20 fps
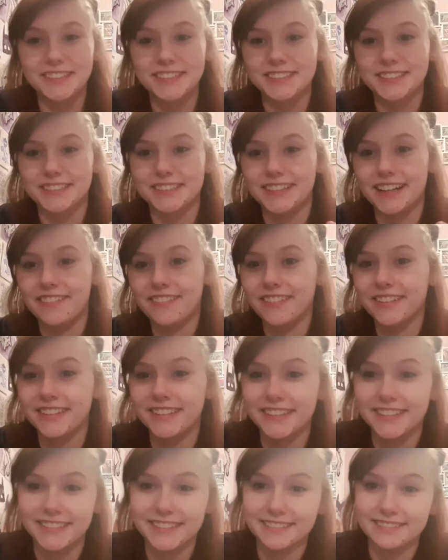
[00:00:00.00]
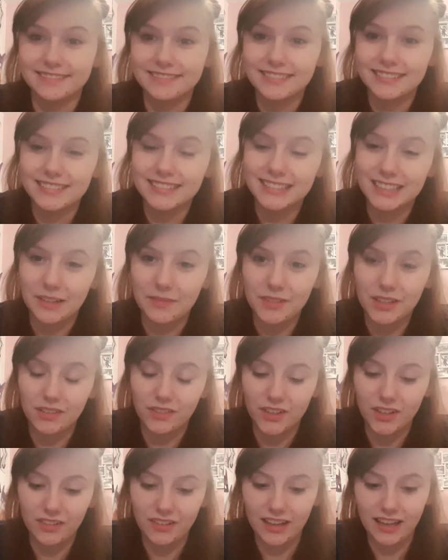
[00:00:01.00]
So I'm gonna stop this
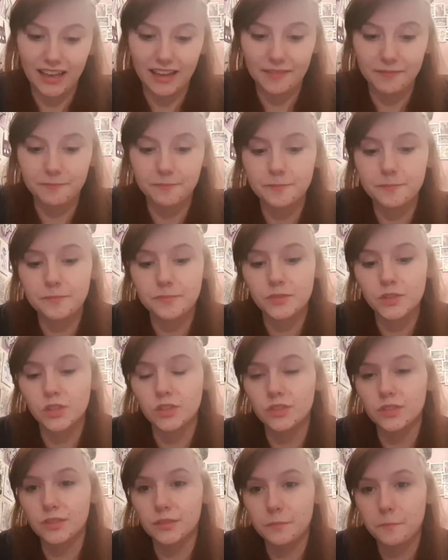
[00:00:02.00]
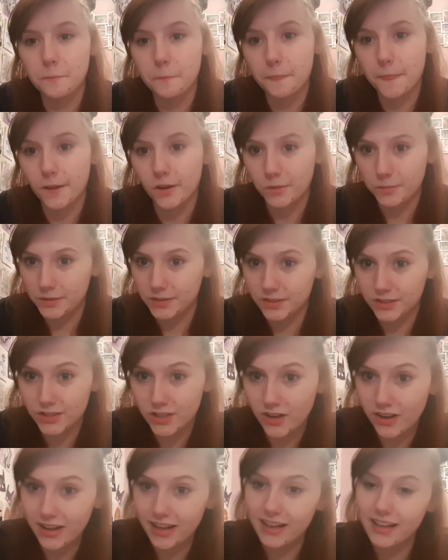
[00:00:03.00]
video here. I hope you've
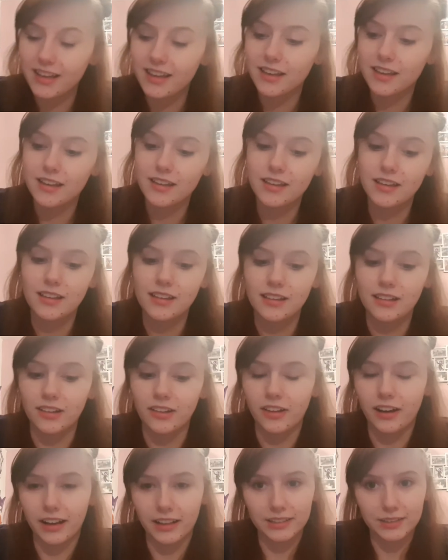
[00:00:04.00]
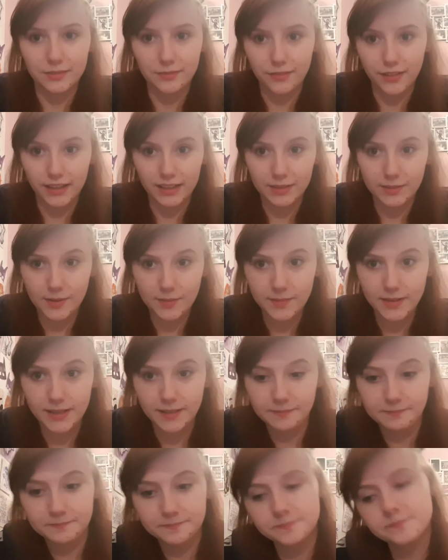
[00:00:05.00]
enjoyed learning some things about
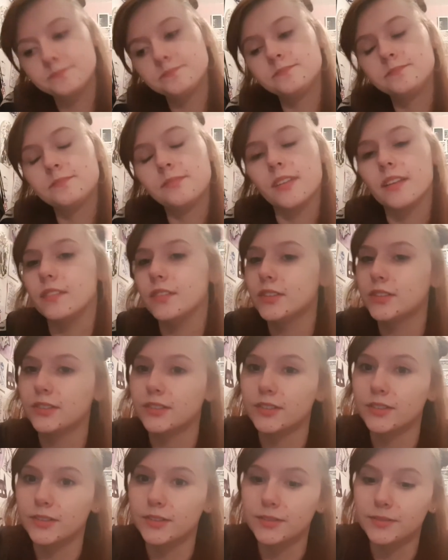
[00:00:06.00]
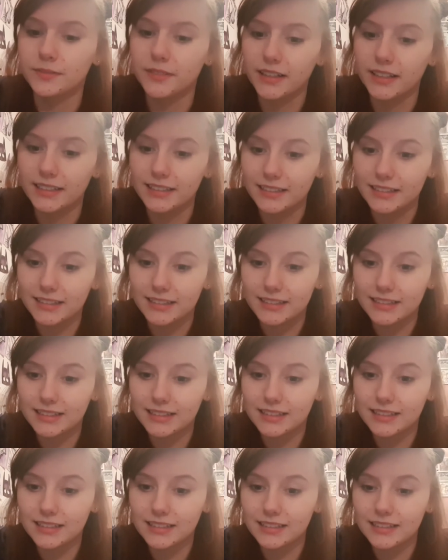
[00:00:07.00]
me. You just don't know
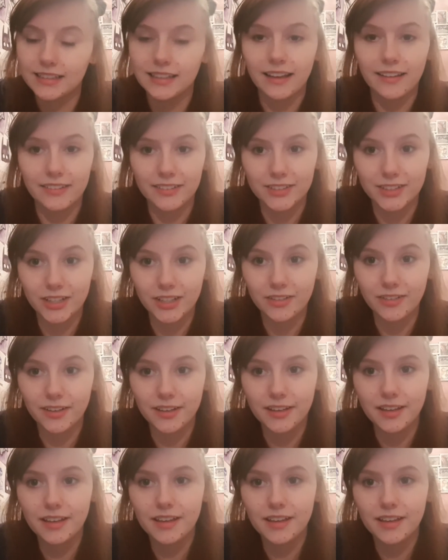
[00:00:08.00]
things, now you do.